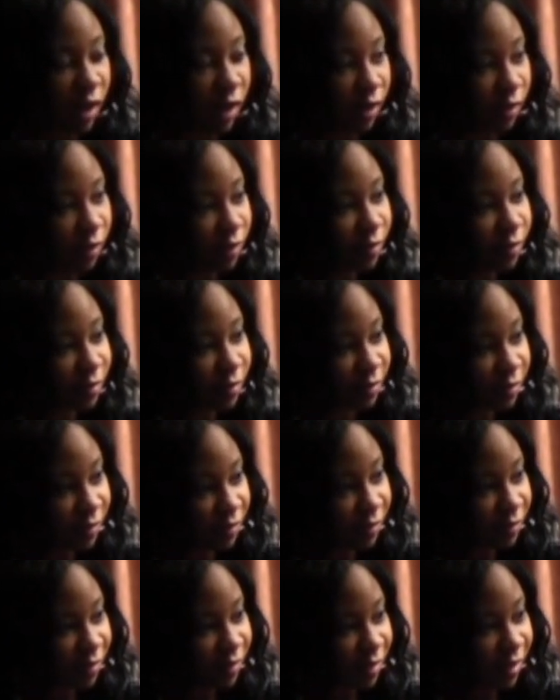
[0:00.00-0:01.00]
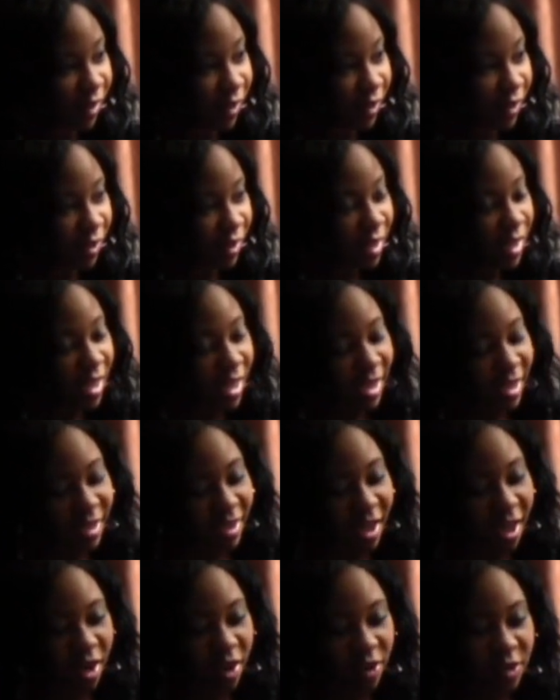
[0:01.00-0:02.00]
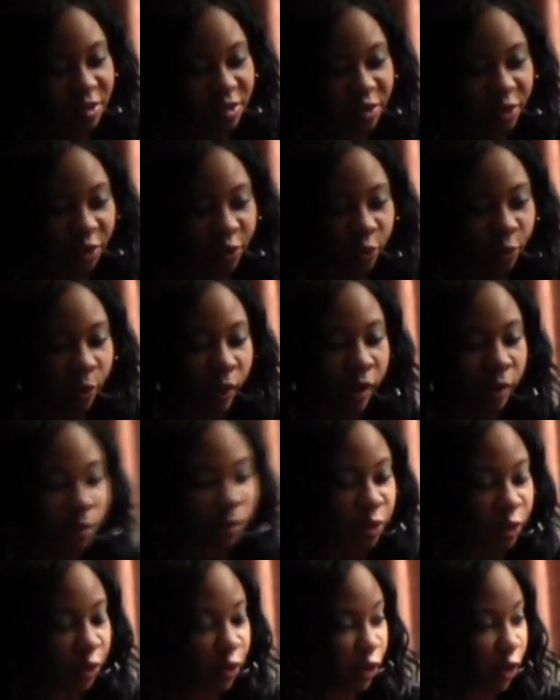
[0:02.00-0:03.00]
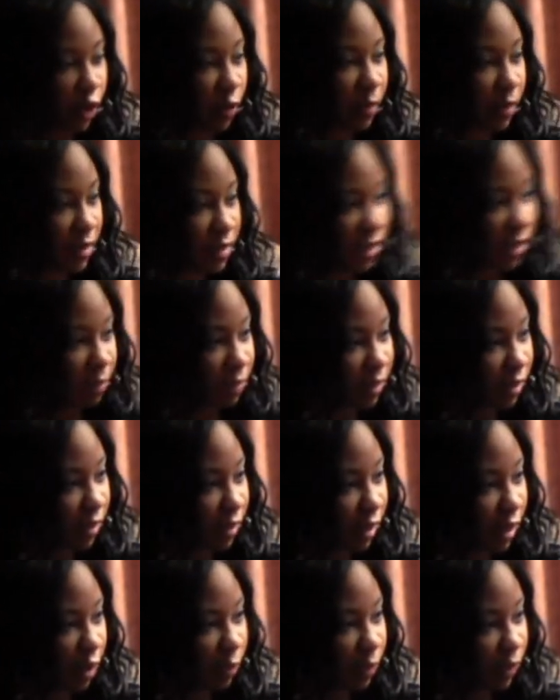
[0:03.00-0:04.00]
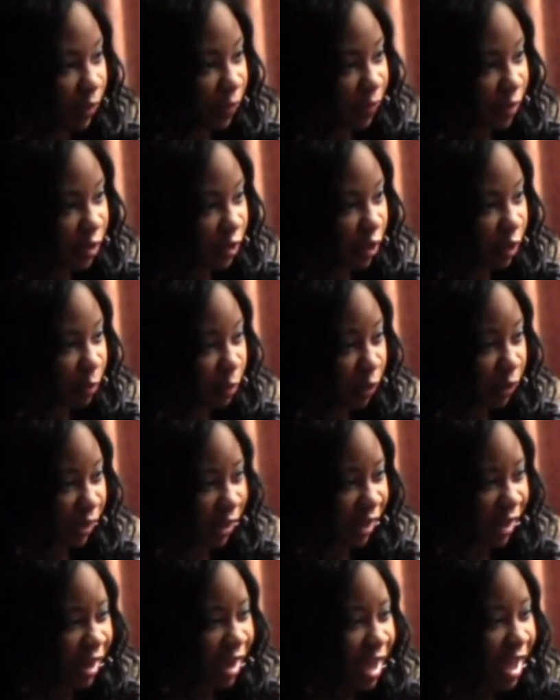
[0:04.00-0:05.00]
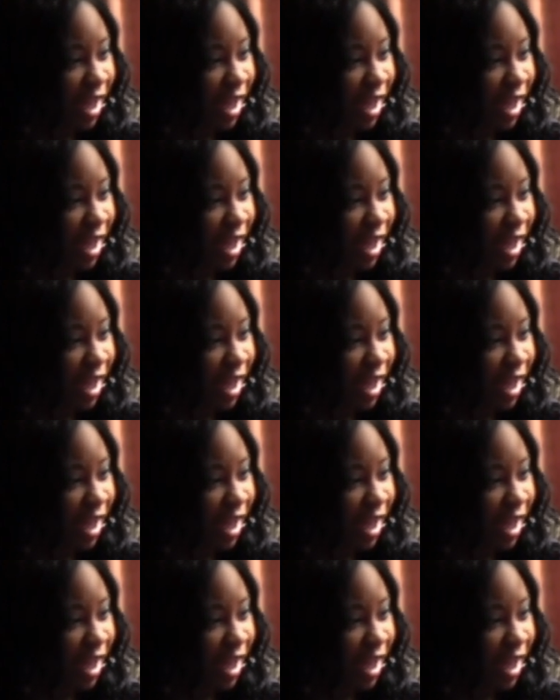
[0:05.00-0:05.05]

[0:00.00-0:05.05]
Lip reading: Right. And y'all also, where was your mixtape, The Cookout, with a feature him on there?